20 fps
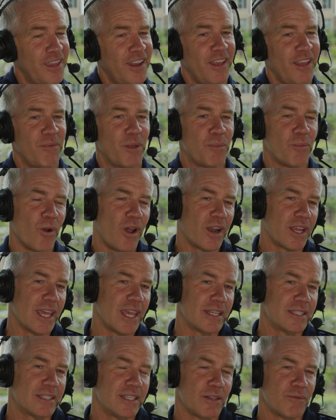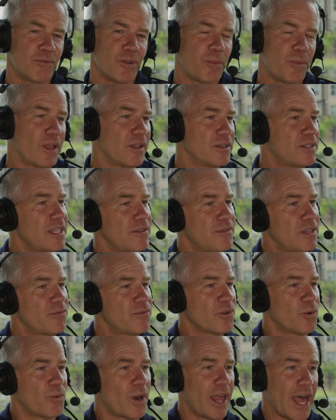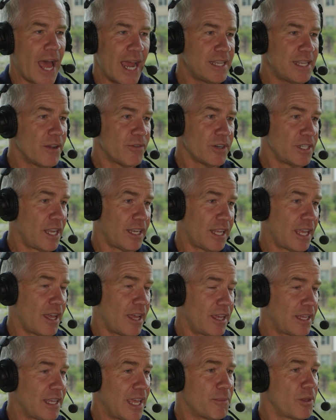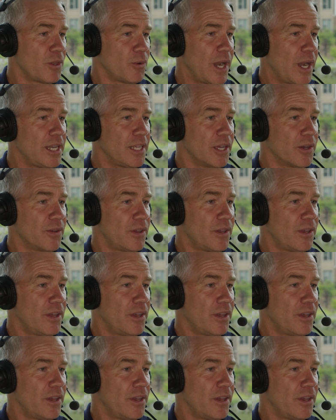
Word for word: and I've been broadcasting football on TV for a while, I'd never done a game on the radio.